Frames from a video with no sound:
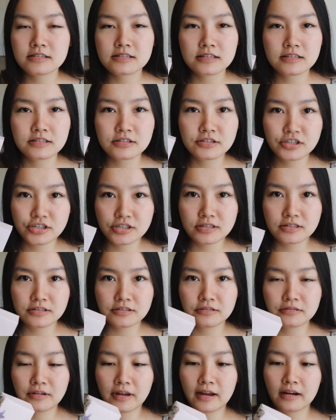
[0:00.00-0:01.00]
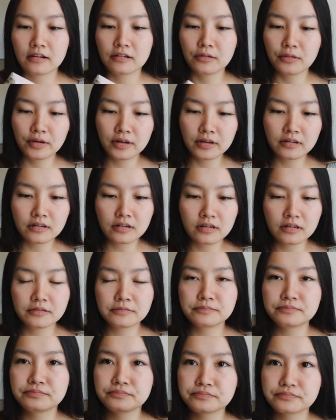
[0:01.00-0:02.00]
this Gisou hair oil.
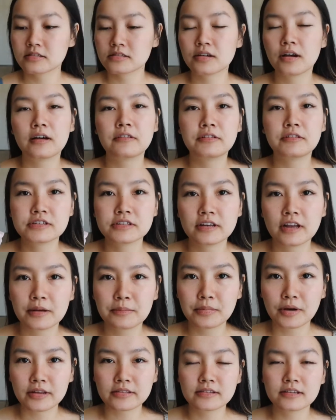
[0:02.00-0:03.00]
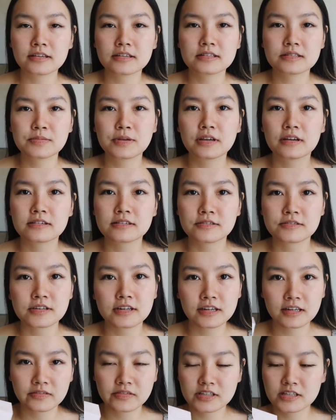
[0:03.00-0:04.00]
So originally I bought this because I was
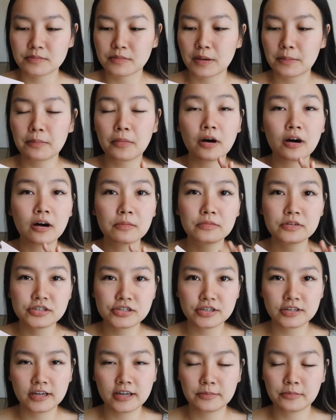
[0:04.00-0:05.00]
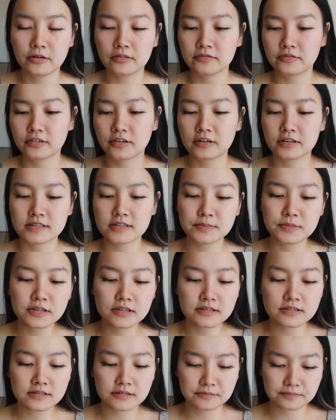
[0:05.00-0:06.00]
going to give it to my mom when she came home for
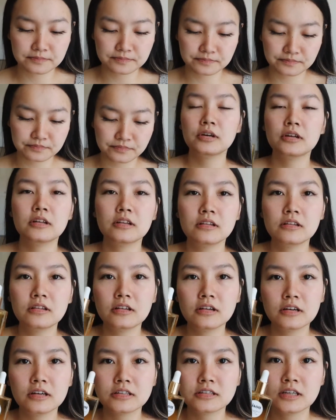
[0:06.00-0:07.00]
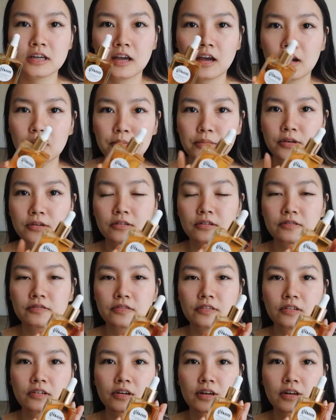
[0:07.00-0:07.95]
Christmas. But look how beautiful